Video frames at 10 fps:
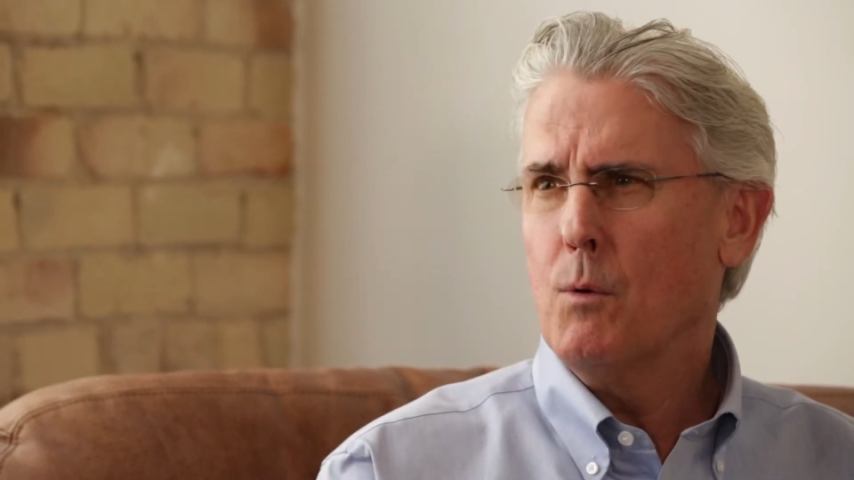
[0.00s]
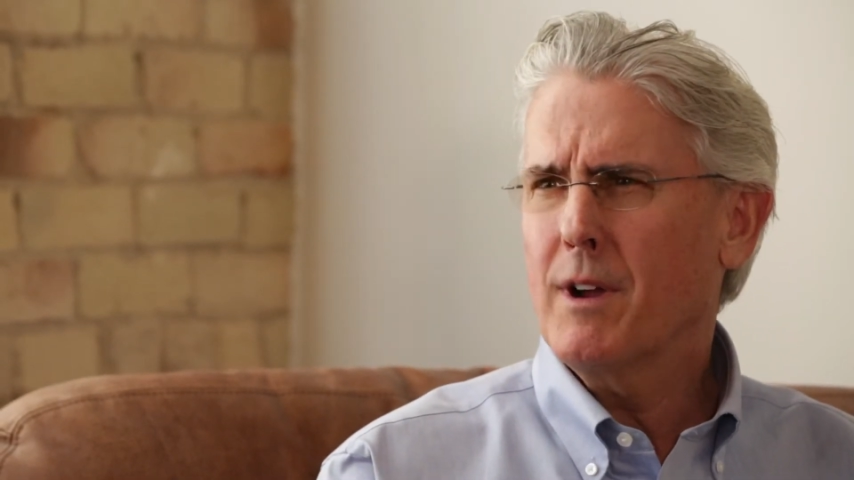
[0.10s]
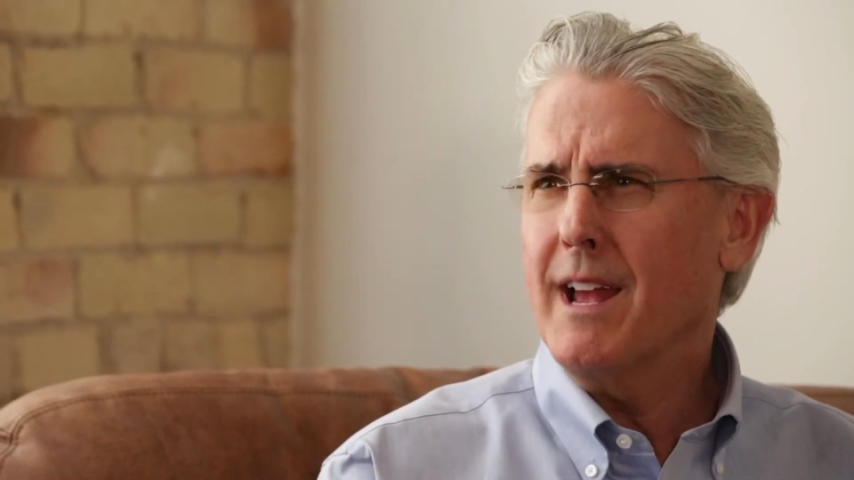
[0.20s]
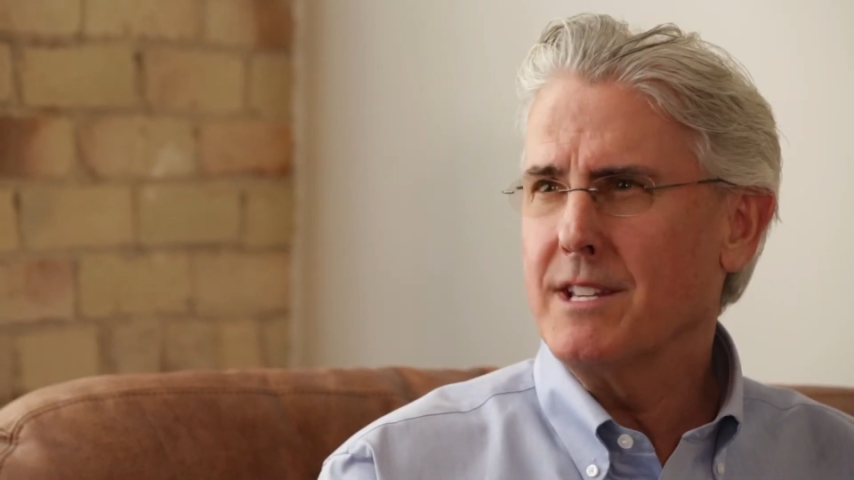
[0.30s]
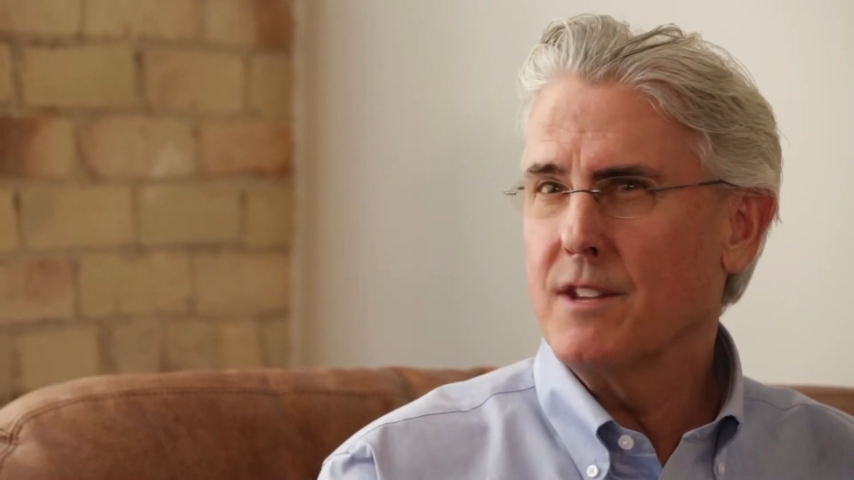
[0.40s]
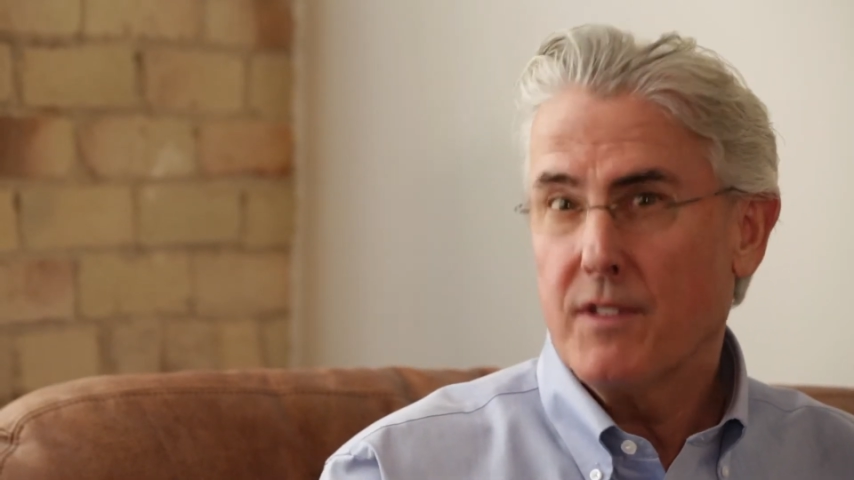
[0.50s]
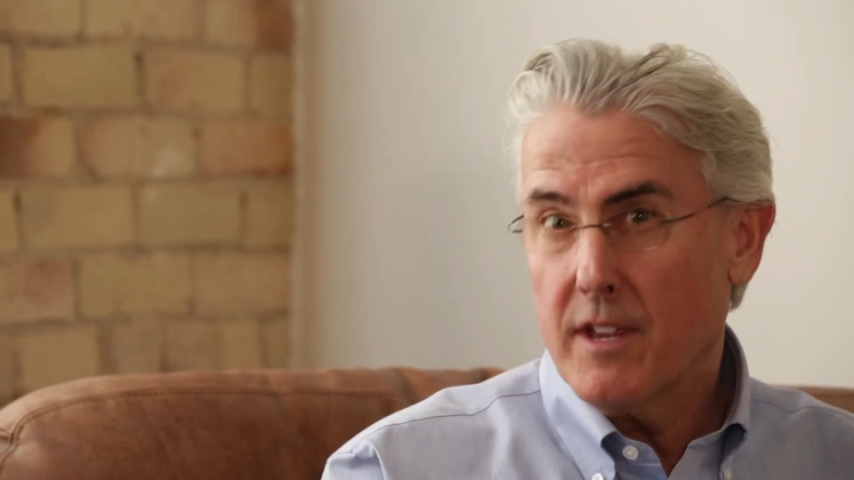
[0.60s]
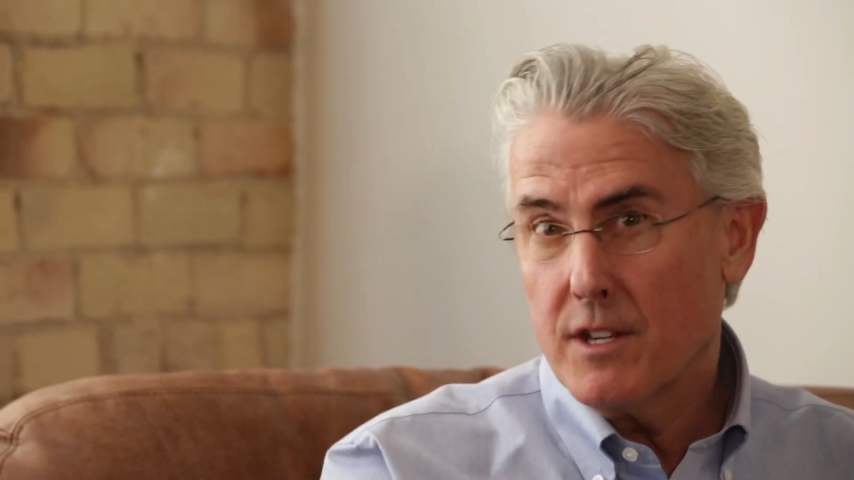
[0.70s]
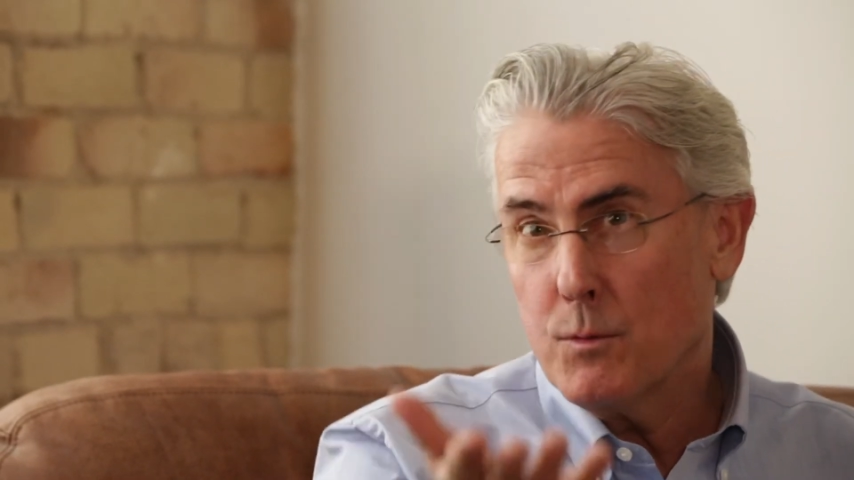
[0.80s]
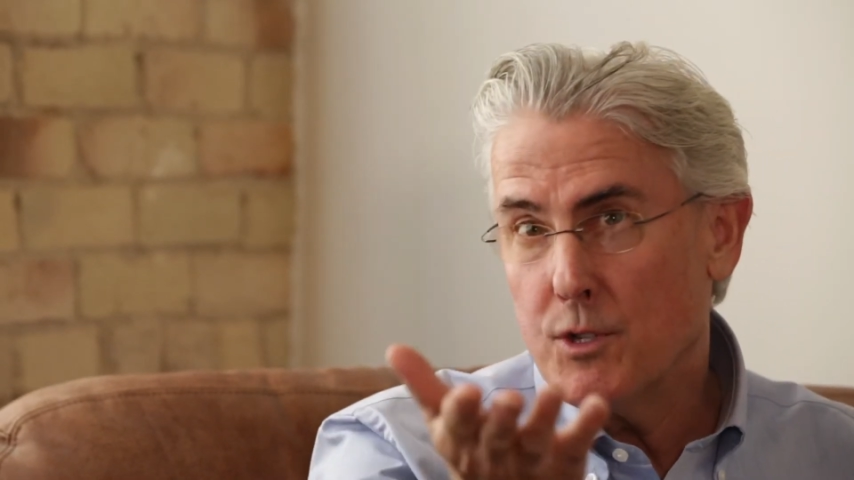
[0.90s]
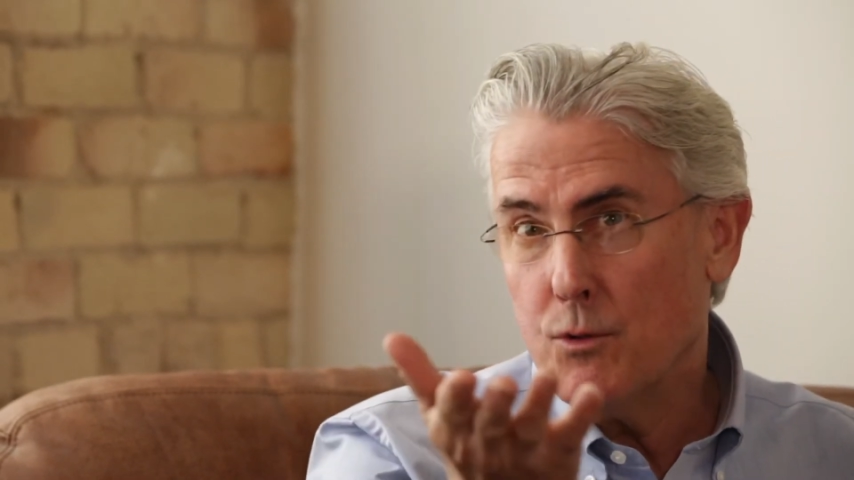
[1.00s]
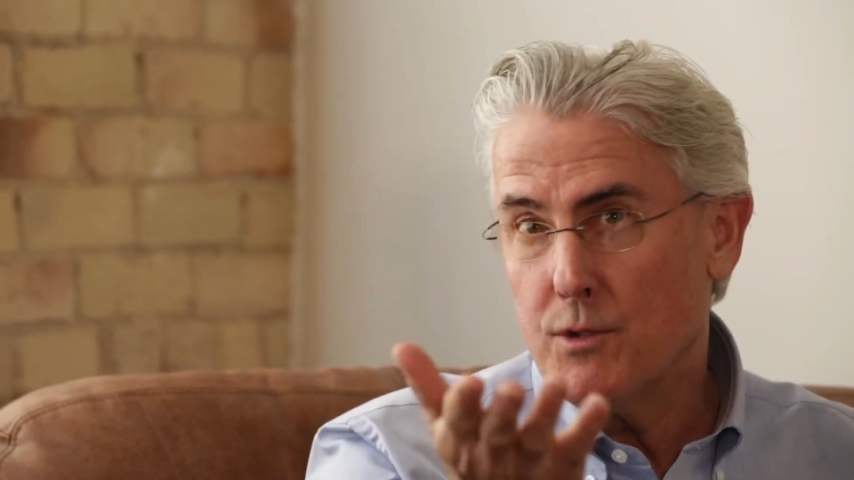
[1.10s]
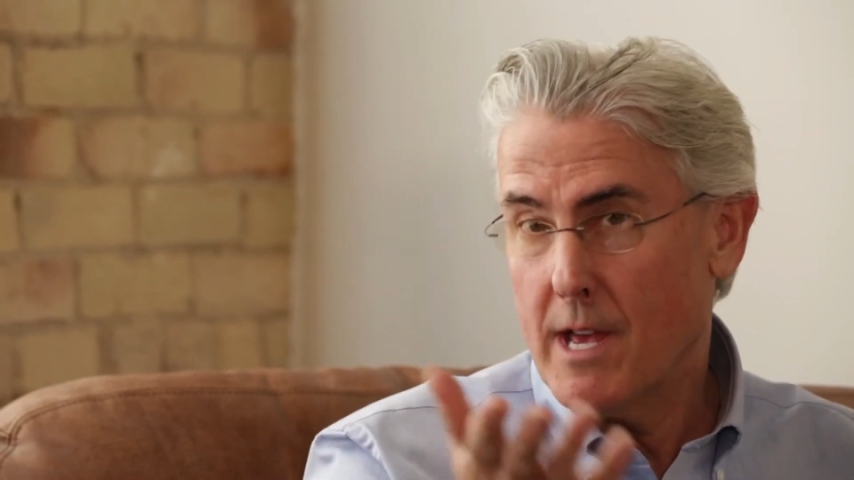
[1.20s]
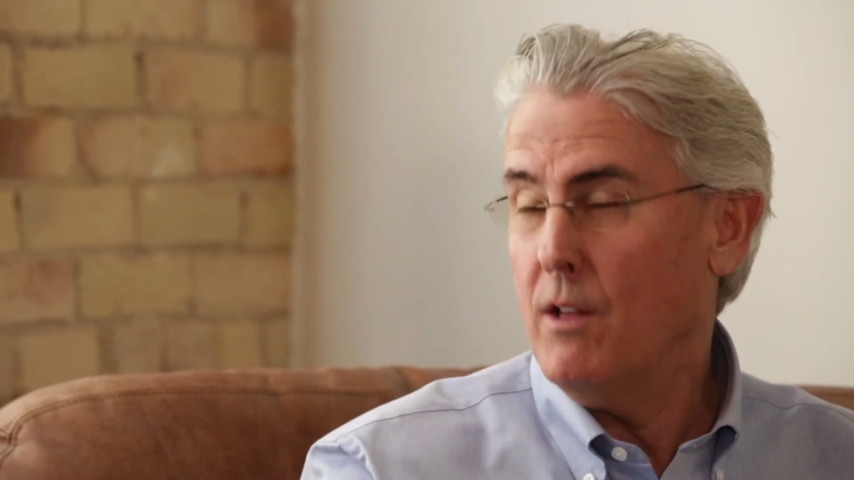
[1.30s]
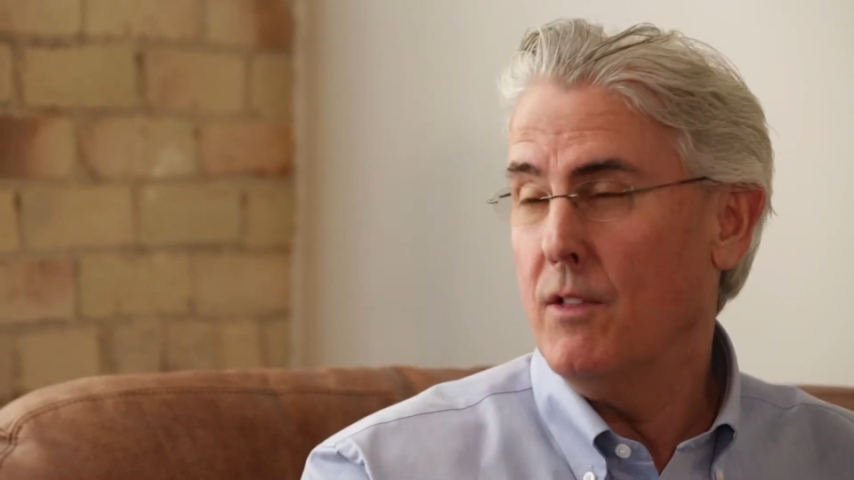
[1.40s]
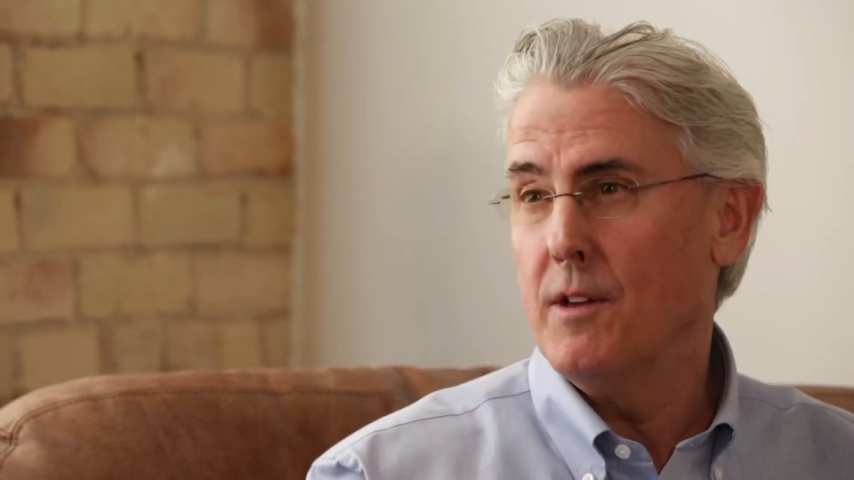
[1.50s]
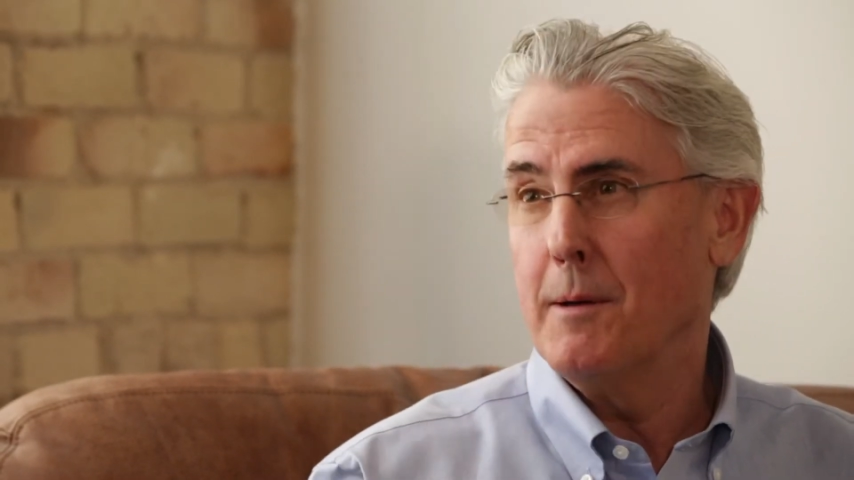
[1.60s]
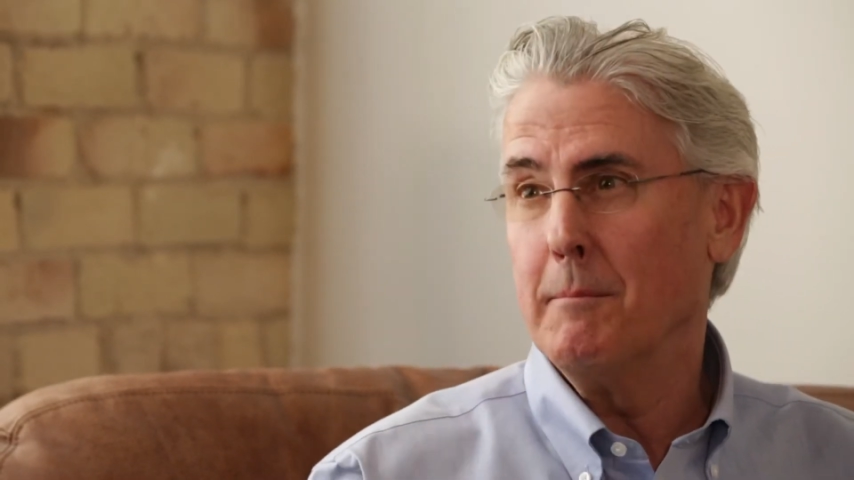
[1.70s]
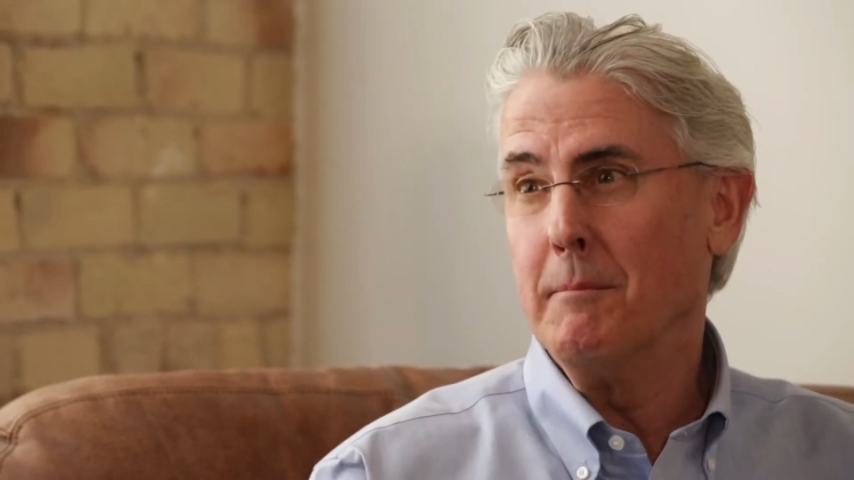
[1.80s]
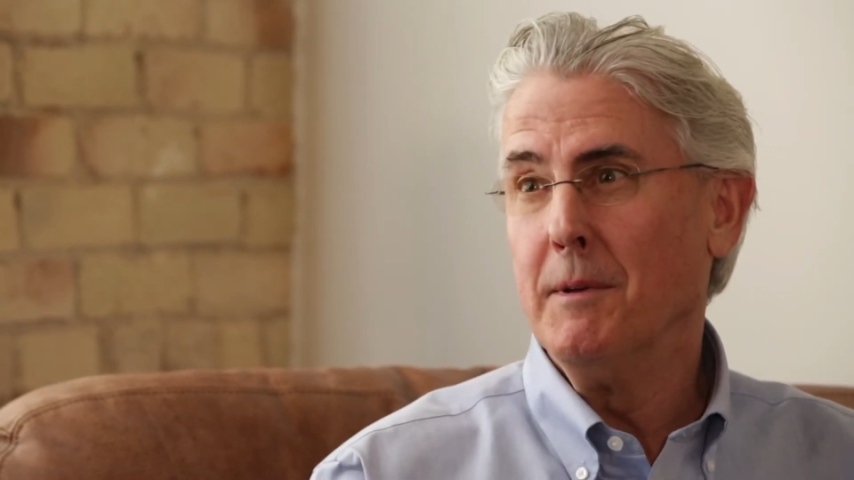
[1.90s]
what kinds of things would you tell
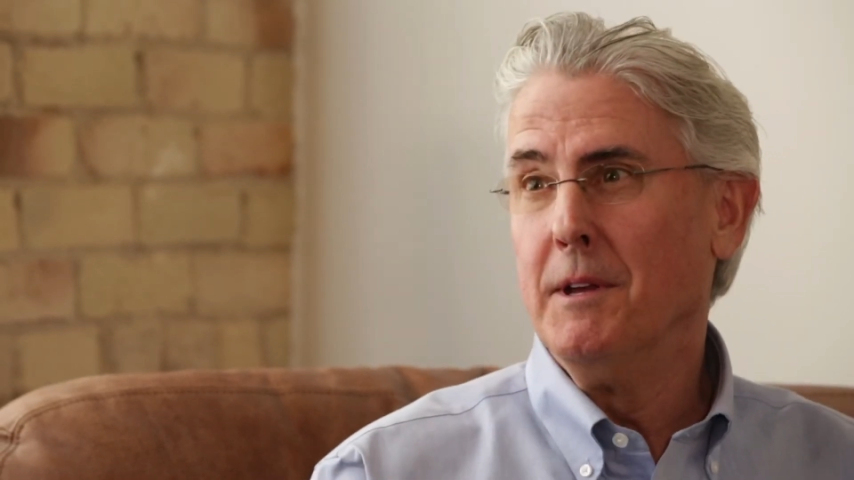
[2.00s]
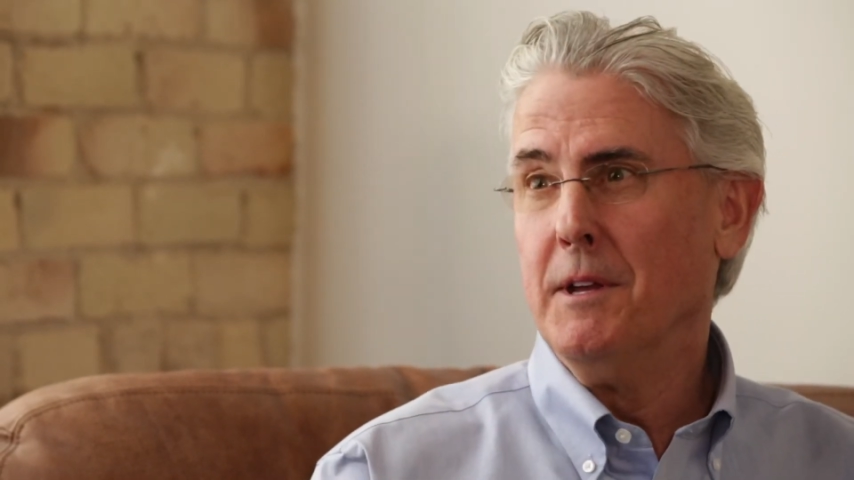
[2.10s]
them